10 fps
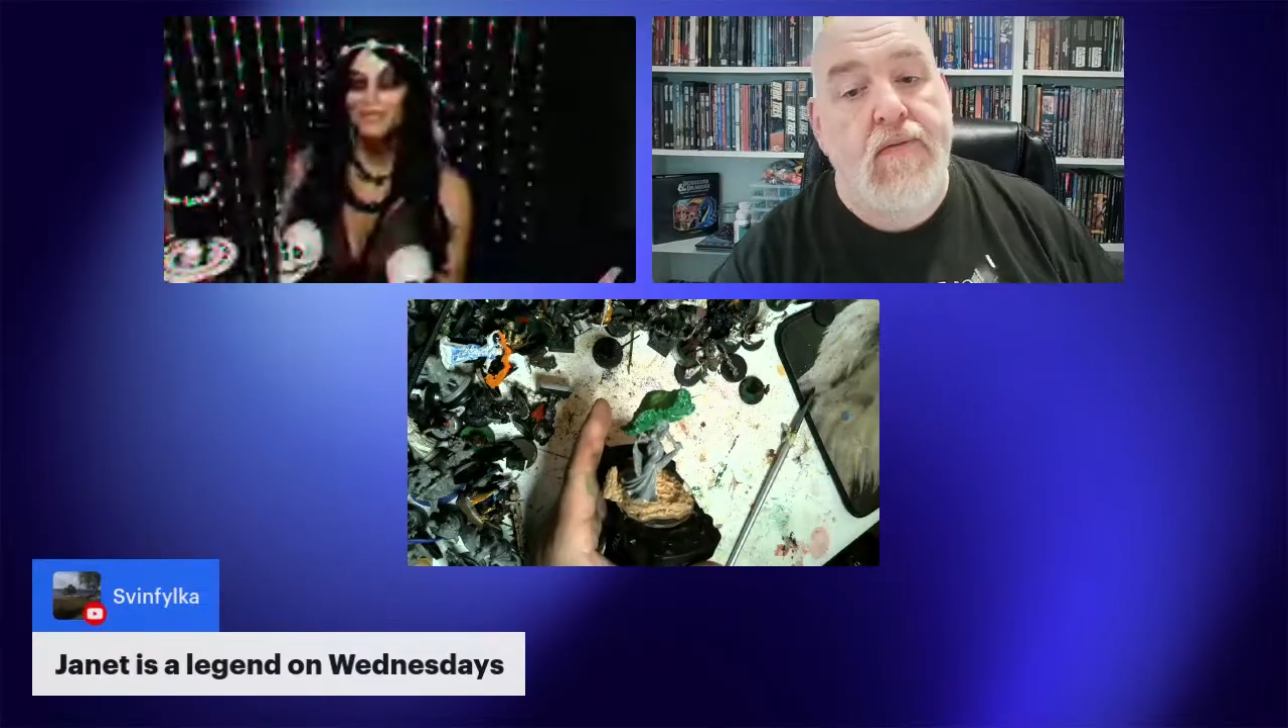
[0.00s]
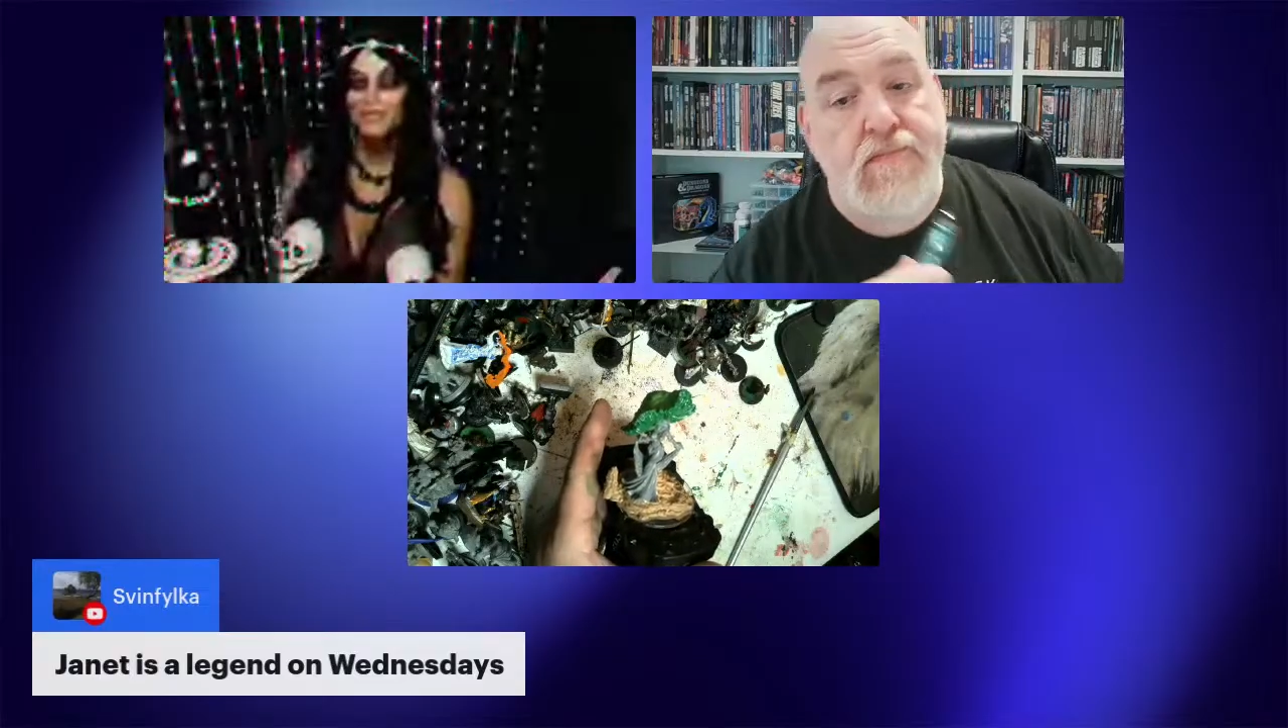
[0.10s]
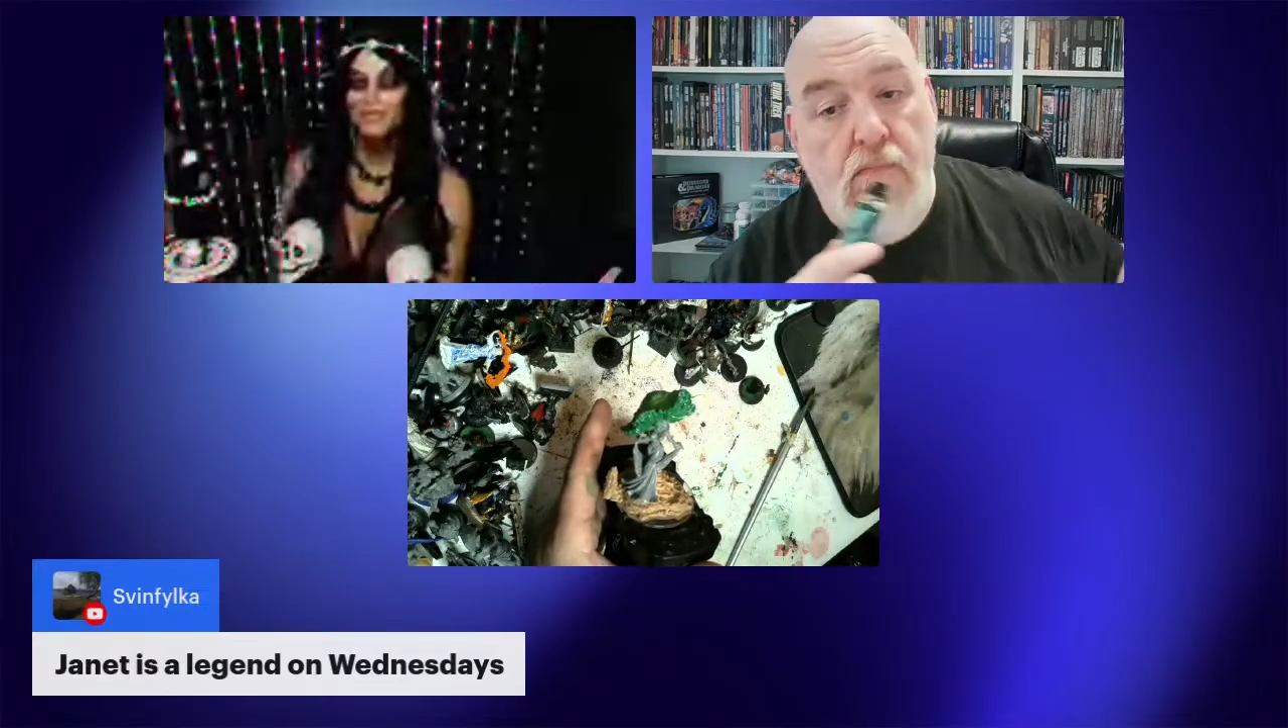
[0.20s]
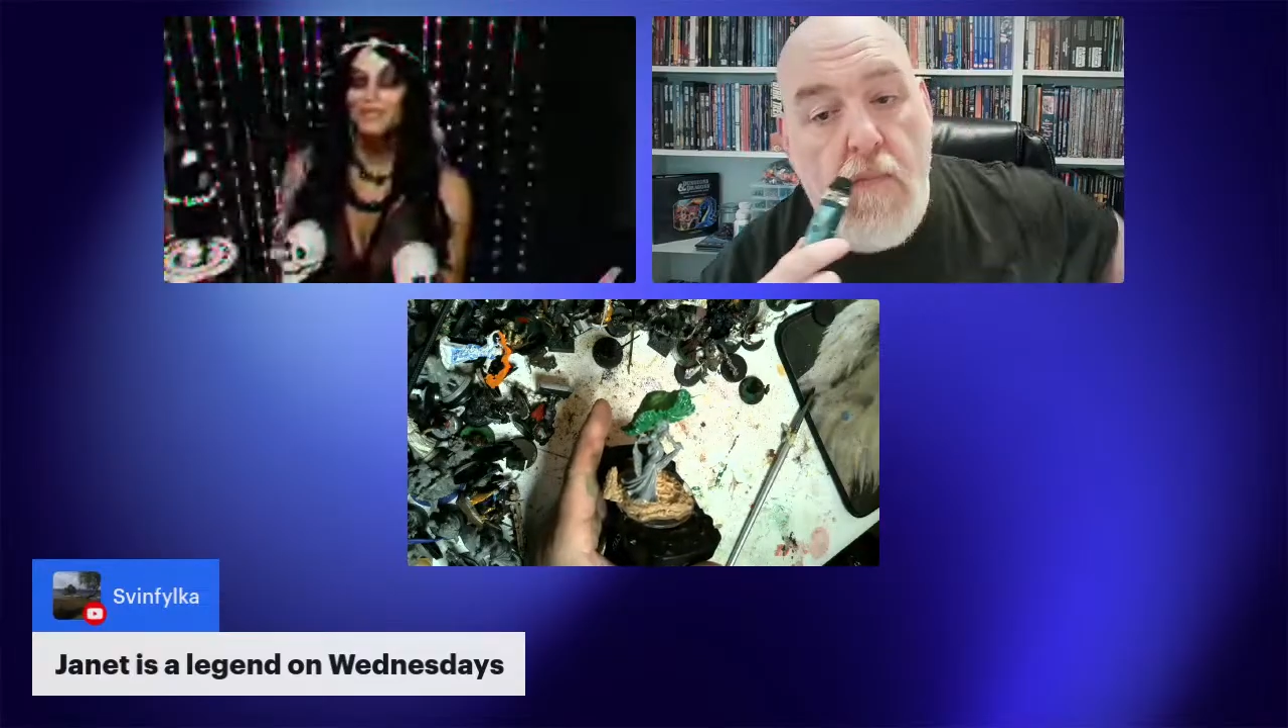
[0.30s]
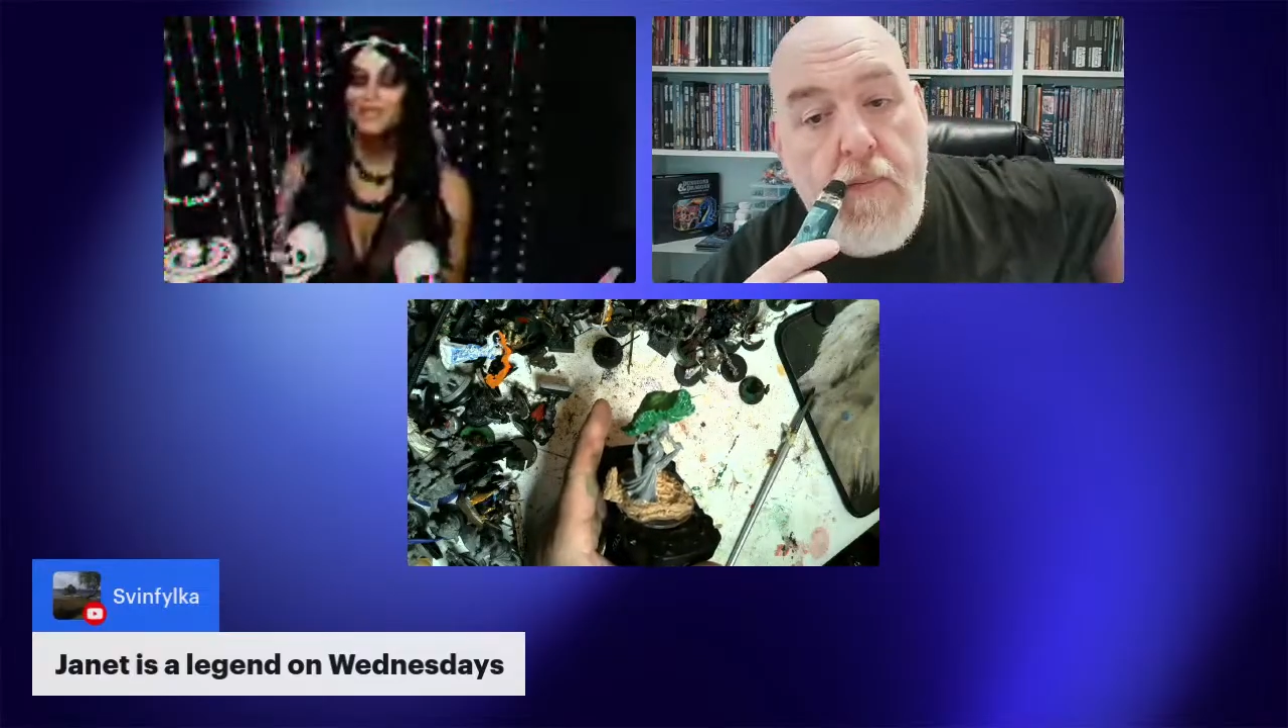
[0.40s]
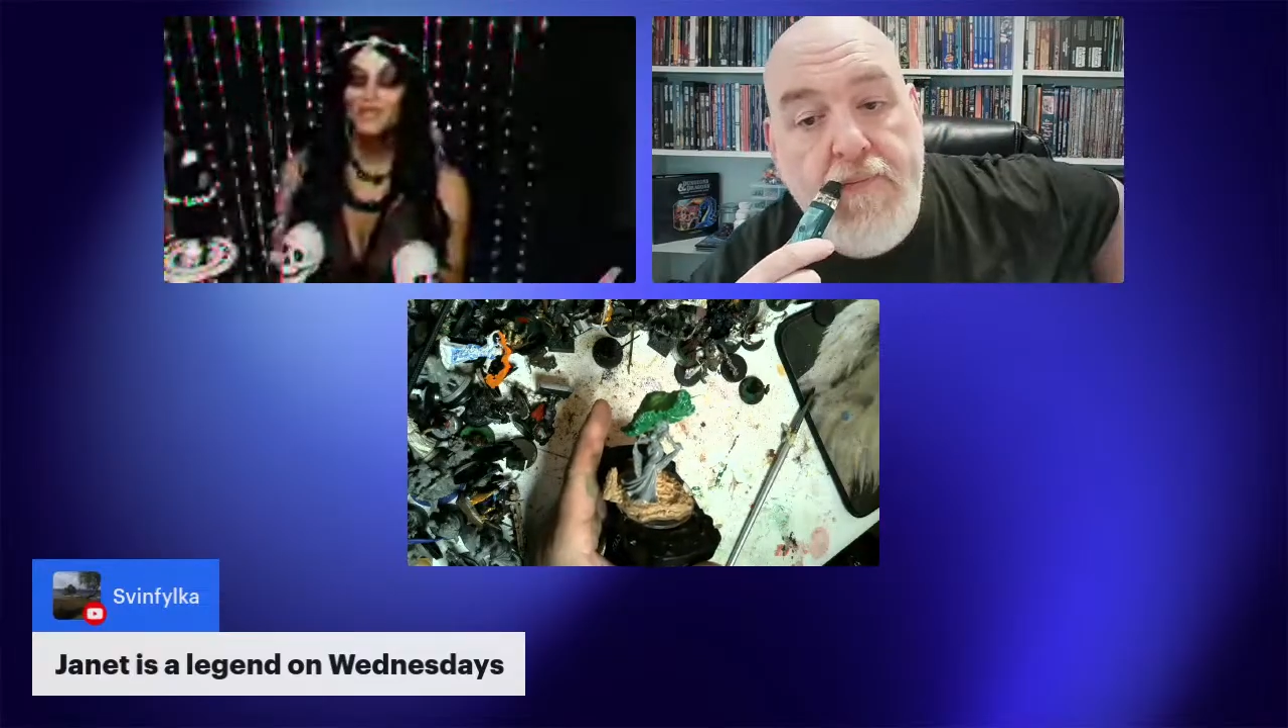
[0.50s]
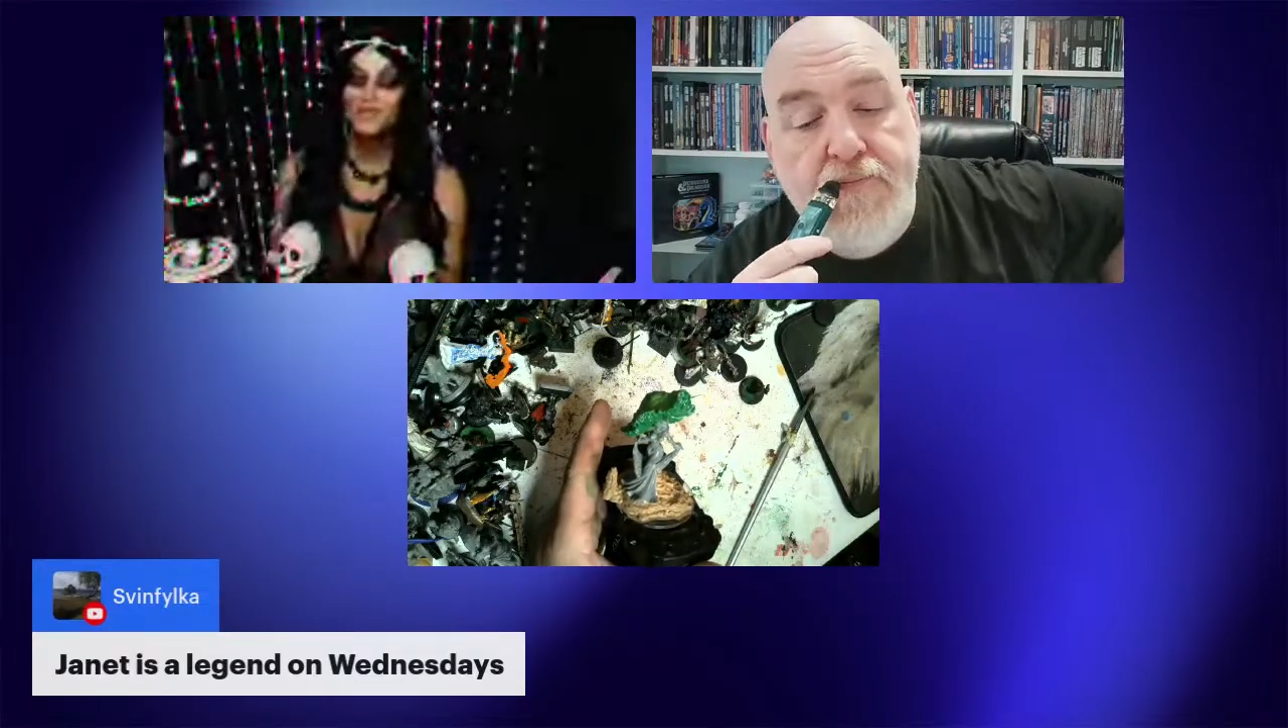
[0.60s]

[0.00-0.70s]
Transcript: Bear